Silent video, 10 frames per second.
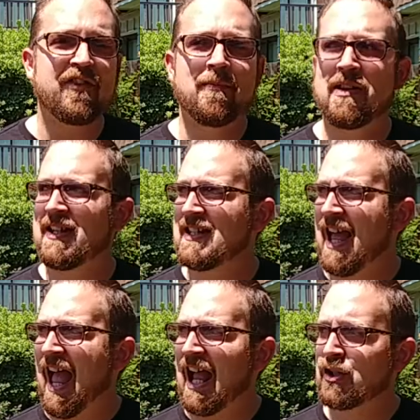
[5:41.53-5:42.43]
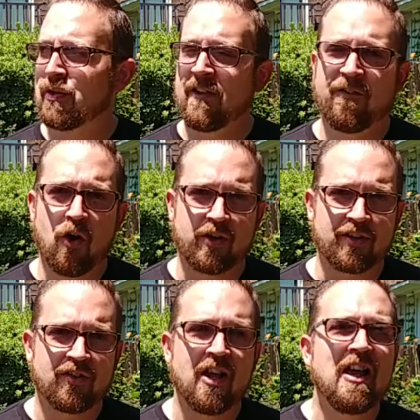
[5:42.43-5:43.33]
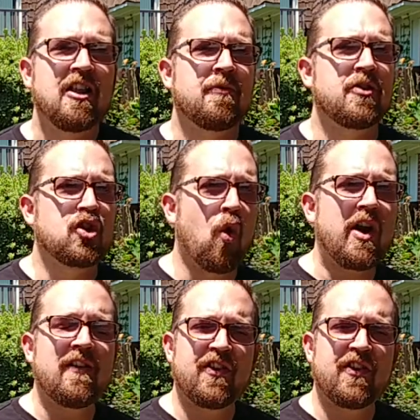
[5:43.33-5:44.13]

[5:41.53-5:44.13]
the ability to actually focus. The majority